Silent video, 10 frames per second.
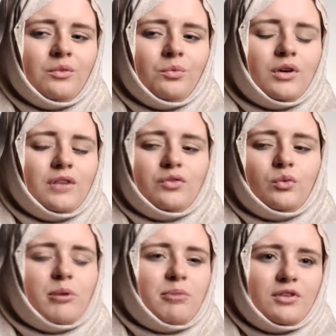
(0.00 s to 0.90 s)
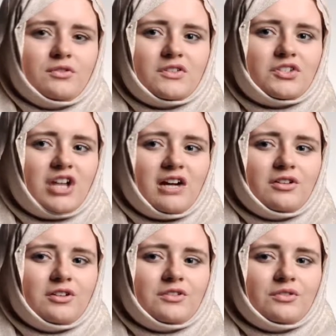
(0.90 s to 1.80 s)
what if all my bones are
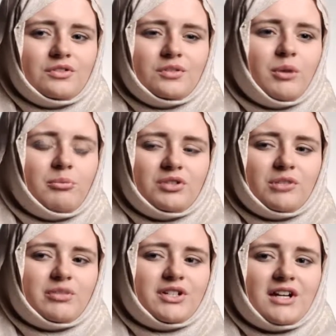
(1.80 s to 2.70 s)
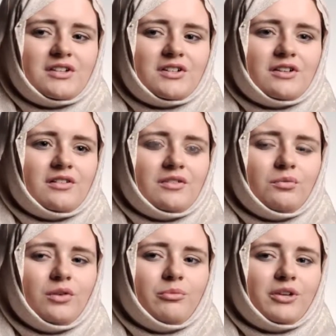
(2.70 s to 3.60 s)
shattered under my body protector?
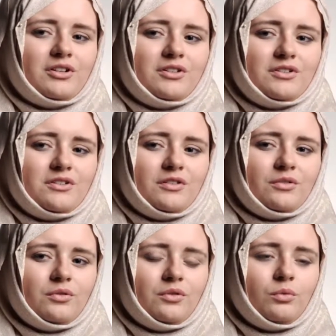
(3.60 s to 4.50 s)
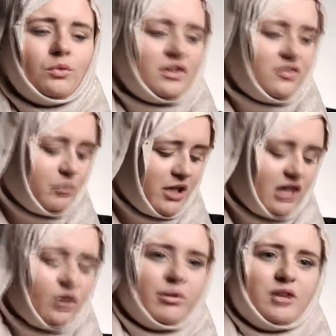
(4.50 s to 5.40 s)
What am I gonna do? Or what if my
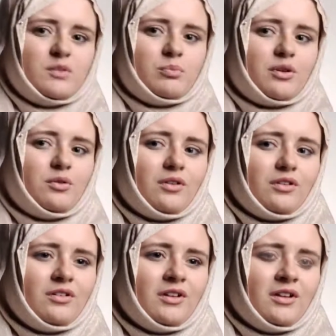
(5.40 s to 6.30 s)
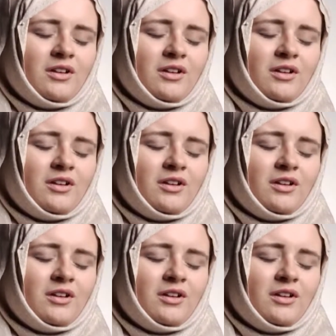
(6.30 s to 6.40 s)
elbow's broken?